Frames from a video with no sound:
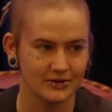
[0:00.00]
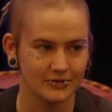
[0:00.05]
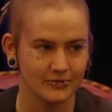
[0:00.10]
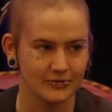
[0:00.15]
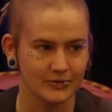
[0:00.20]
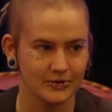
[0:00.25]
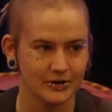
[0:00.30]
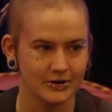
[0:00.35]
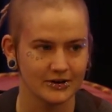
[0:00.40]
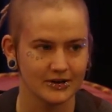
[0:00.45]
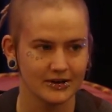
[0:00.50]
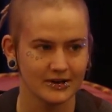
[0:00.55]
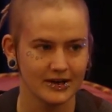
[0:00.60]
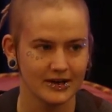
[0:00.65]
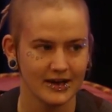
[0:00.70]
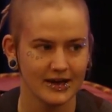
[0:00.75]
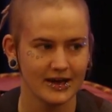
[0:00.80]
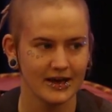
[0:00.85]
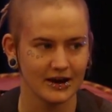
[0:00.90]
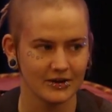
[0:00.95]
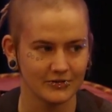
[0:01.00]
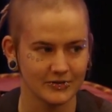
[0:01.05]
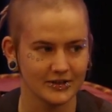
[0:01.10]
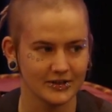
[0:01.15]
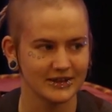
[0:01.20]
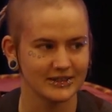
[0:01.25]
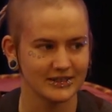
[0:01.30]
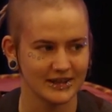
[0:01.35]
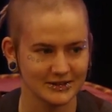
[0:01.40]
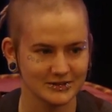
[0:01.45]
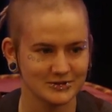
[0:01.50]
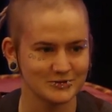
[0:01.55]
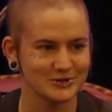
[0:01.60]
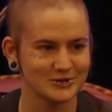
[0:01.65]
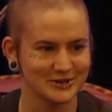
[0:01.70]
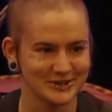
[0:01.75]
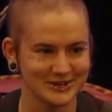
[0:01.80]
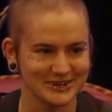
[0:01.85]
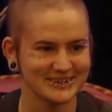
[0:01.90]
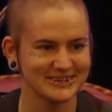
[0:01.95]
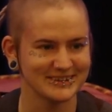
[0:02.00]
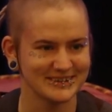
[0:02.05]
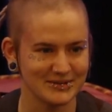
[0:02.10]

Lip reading: of work, and I feel like that's great.